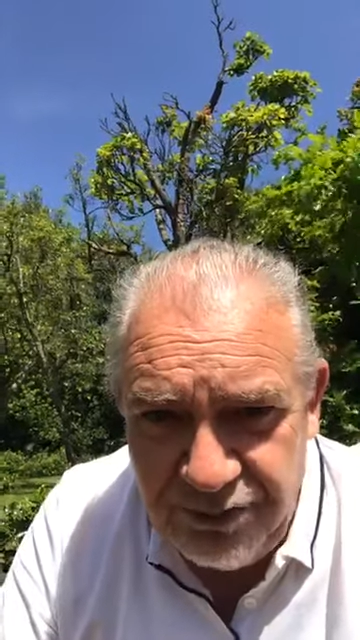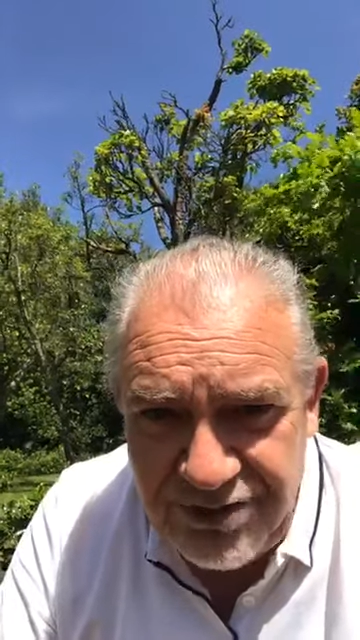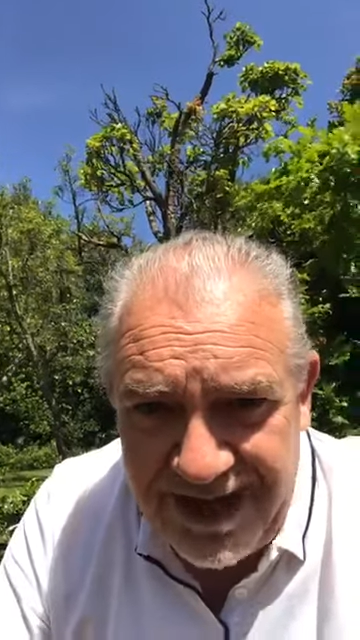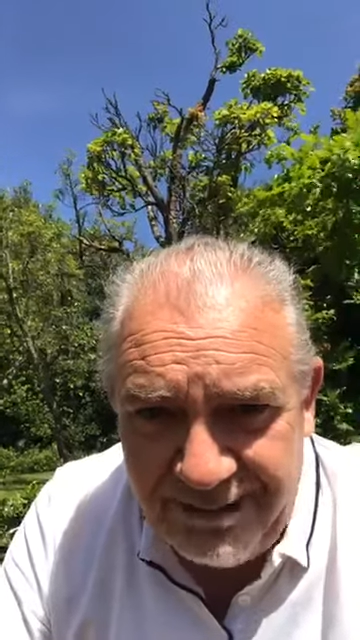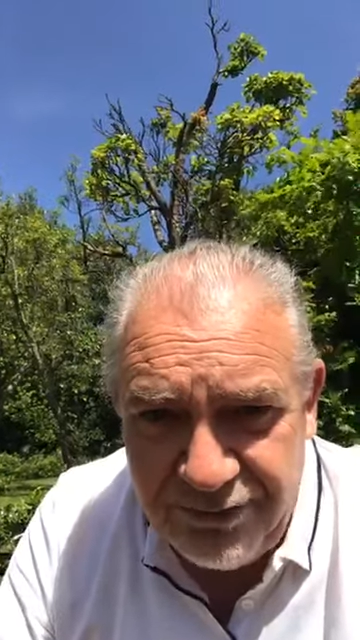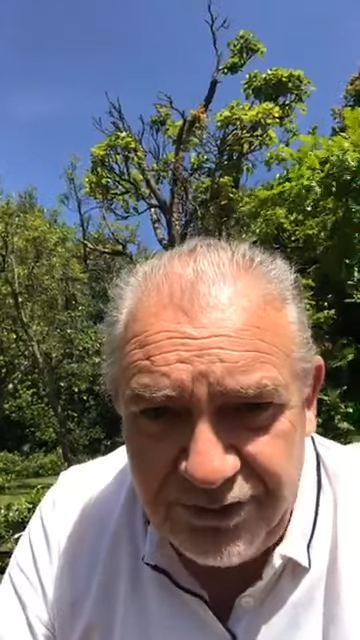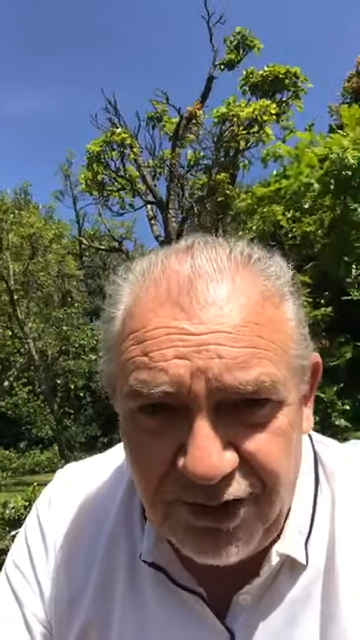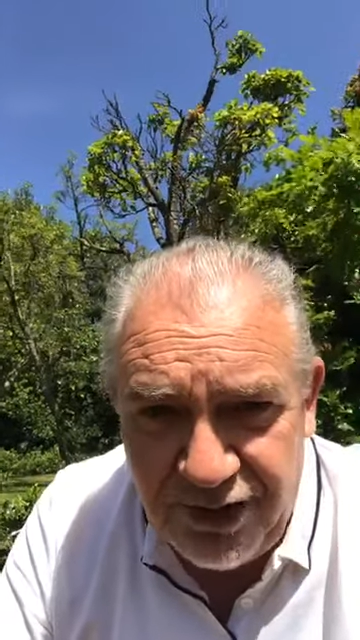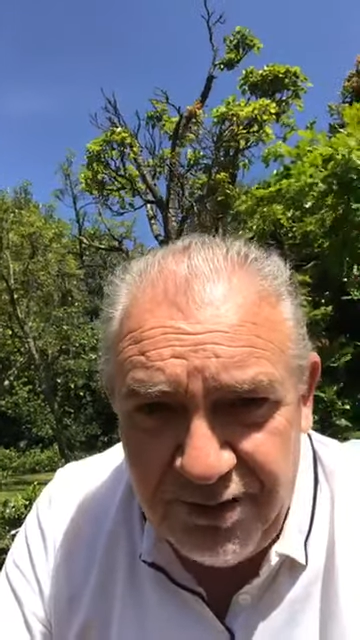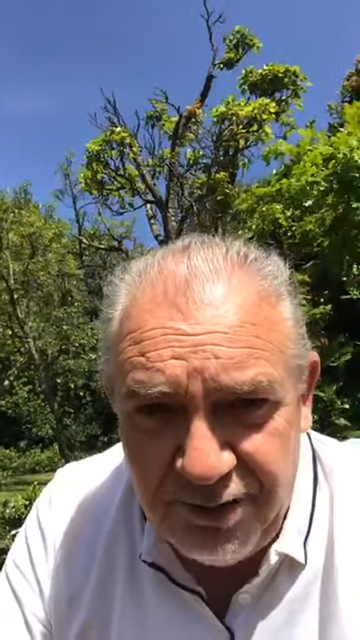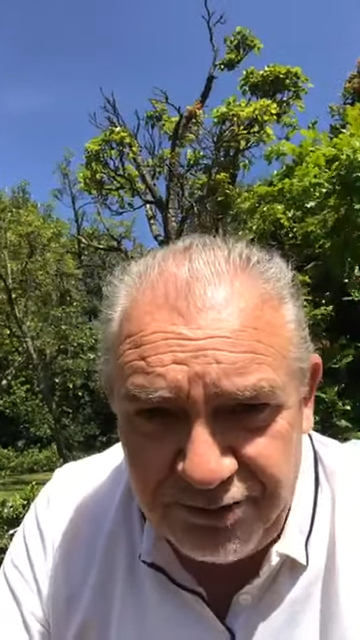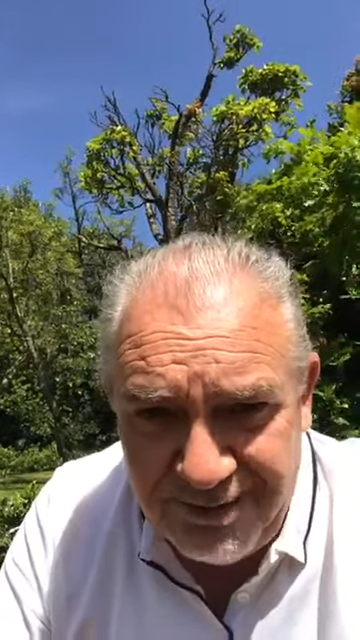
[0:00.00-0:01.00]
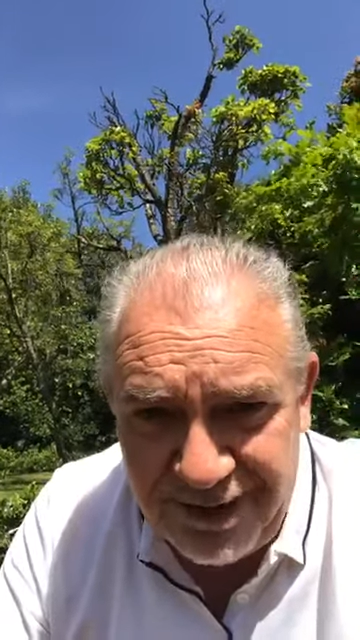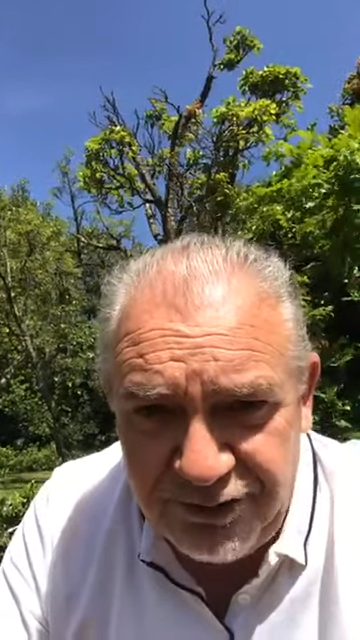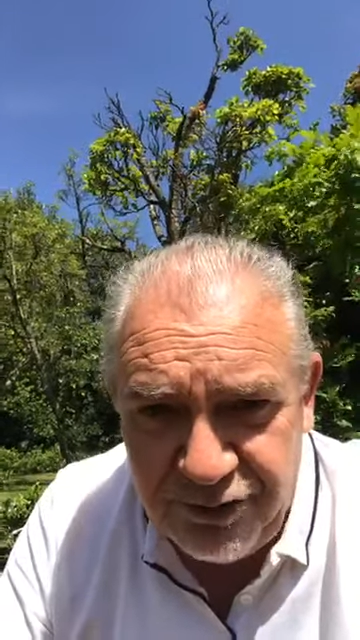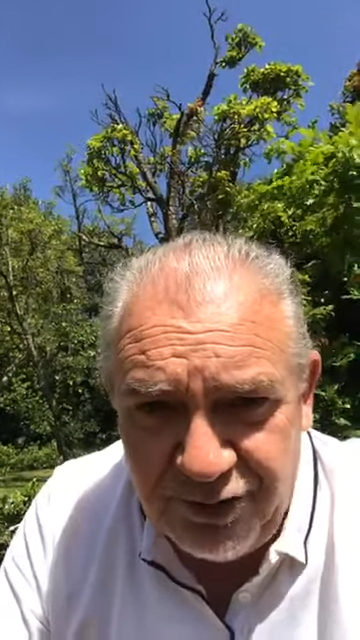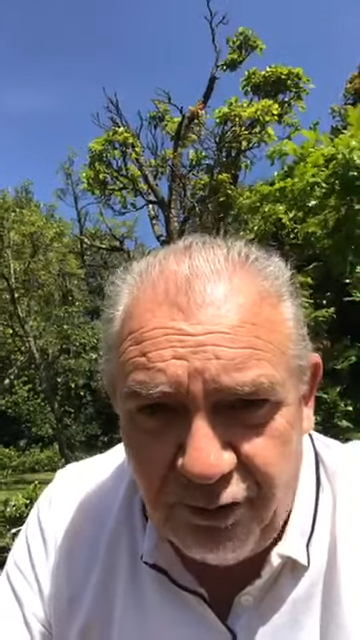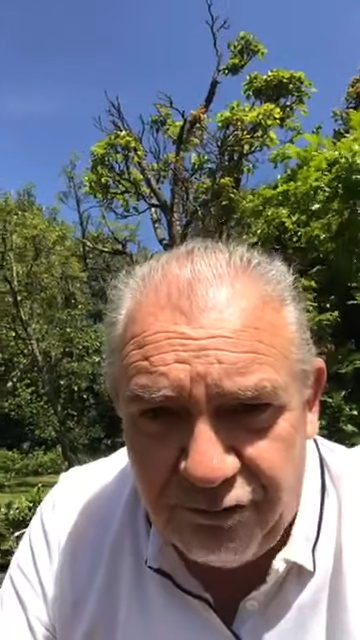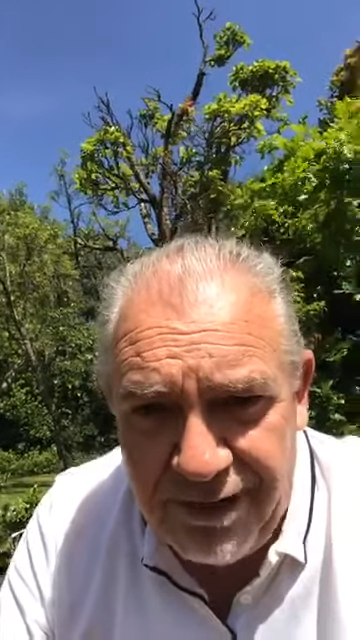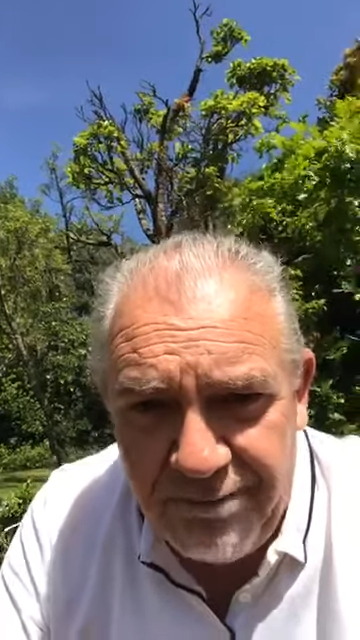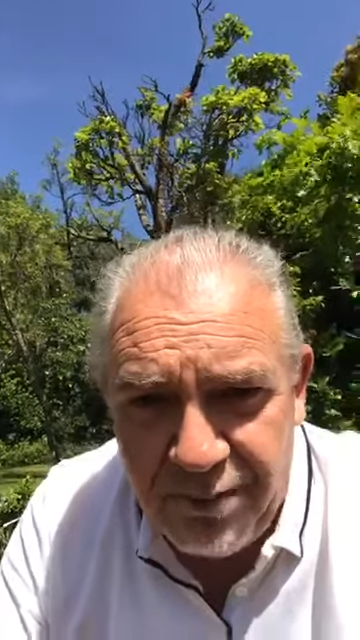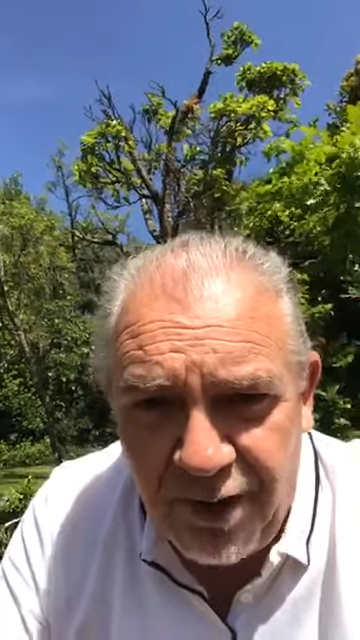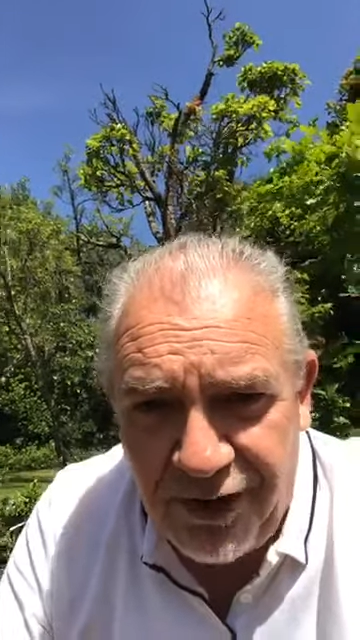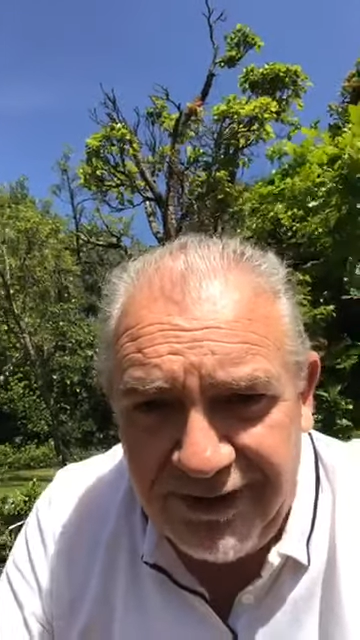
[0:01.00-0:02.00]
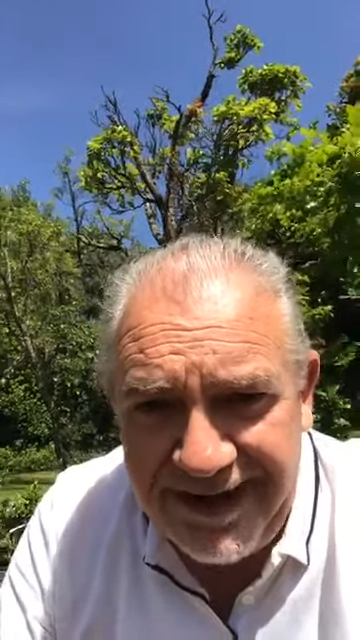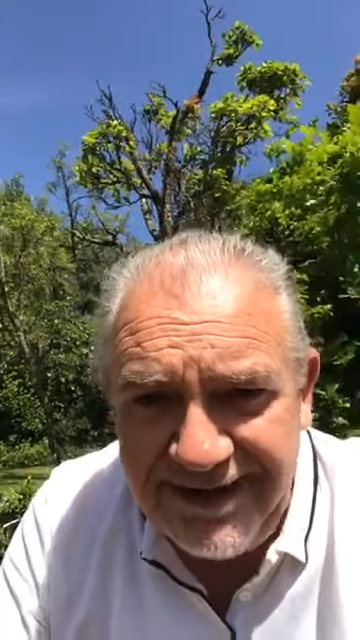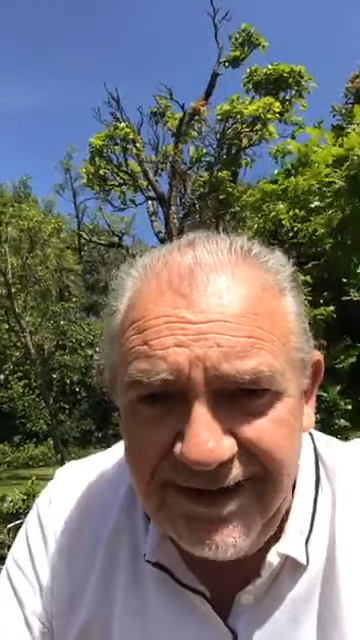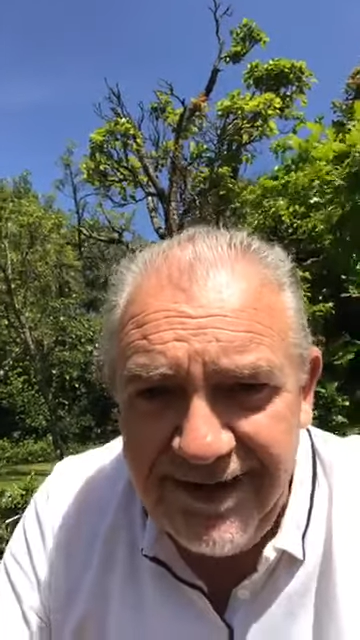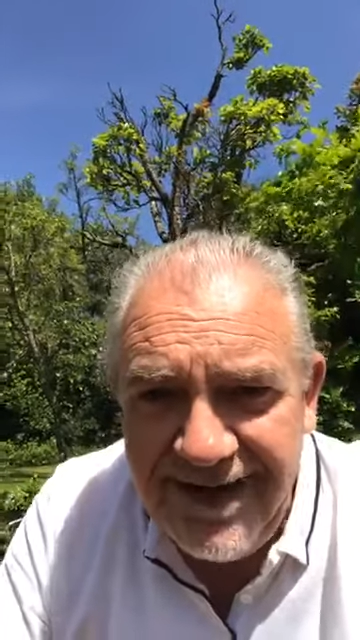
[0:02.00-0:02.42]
James Turner, who's my son over in Berlin,